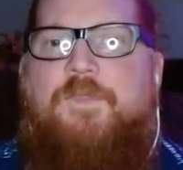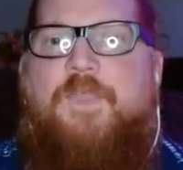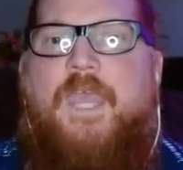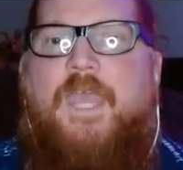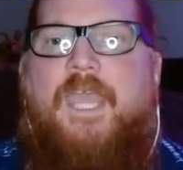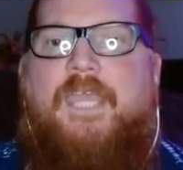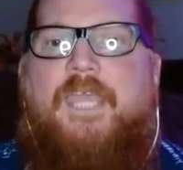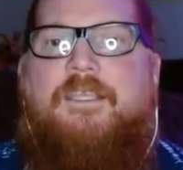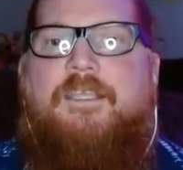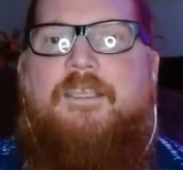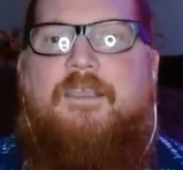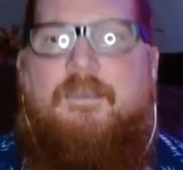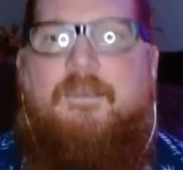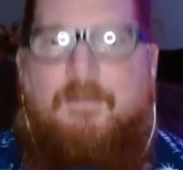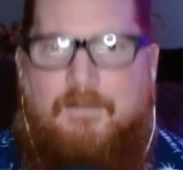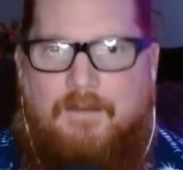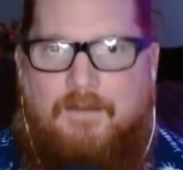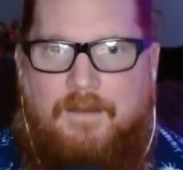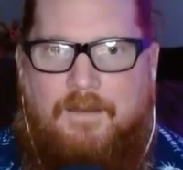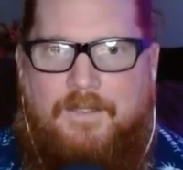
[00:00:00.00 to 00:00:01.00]
Thank
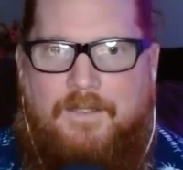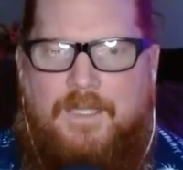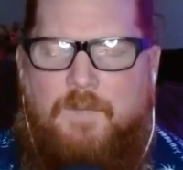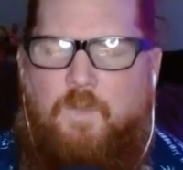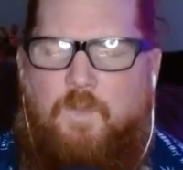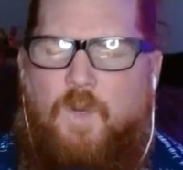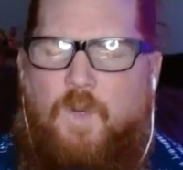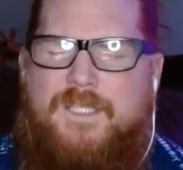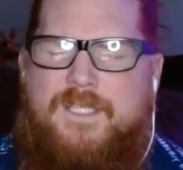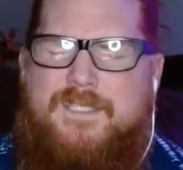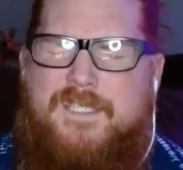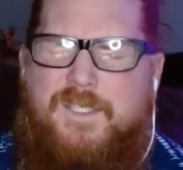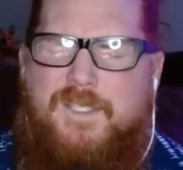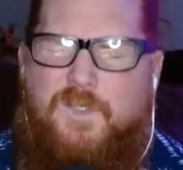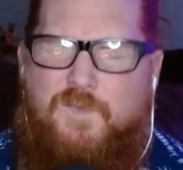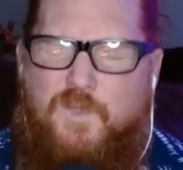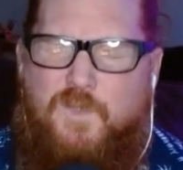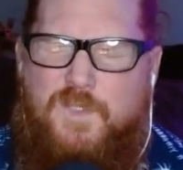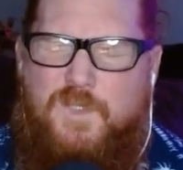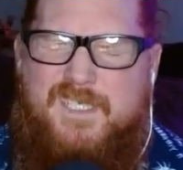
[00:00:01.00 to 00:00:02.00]
God. And one is
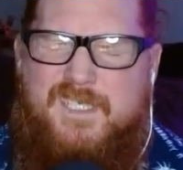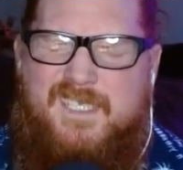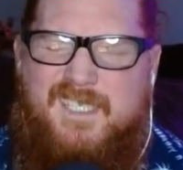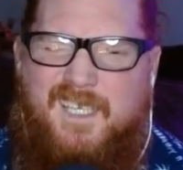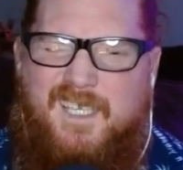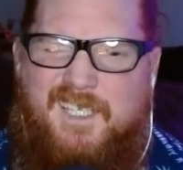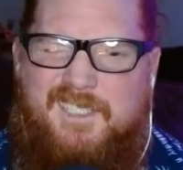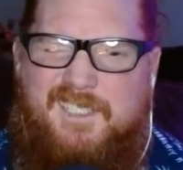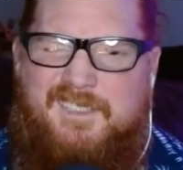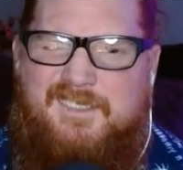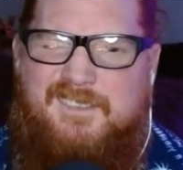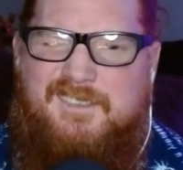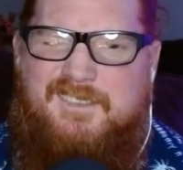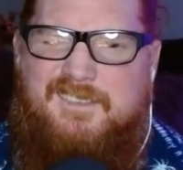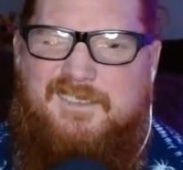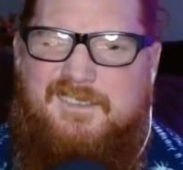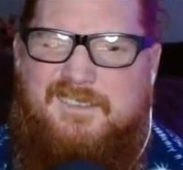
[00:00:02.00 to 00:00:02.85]
Gilroy's son.